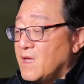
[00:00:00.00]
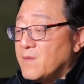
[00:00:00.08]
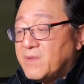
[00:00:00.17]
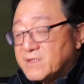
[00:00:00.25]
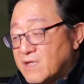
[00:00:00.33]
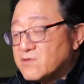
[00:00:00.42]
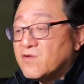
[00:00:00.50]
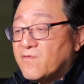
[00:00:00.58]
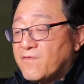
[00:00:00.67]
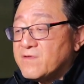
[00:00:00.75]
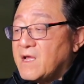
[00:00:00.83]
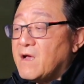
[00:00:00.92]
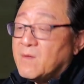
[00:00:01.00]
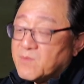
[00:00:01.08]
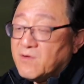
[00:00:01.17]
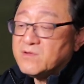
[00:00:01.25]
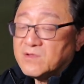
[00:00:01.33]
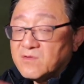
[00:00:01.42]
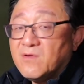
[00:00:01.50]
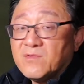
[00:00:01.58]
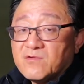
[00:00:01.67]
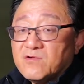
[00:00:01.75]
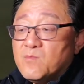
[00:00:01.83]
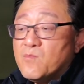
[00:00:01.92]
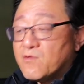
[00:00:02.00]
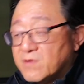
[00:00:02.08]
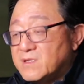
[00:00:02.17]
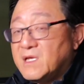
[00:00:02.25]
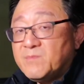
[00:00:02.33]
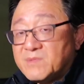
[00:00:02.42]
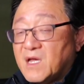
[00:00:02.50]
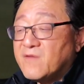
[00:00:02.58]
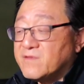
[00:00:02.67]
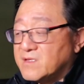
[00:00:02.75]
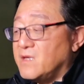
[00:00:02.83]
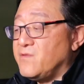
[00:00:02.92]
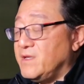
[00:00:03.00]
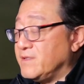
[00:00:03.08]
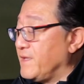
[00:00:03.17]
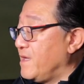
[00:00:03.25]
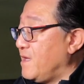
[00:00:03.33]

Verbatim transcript: But that's all for now. I'm going to go through more deep dive series